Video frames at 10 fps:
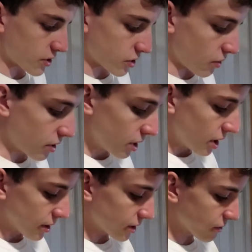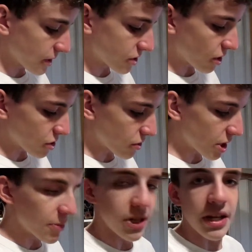So unless if they start doing
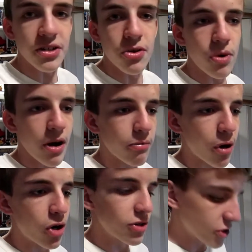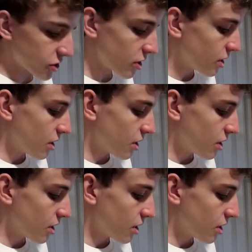them in like 2-round bursts,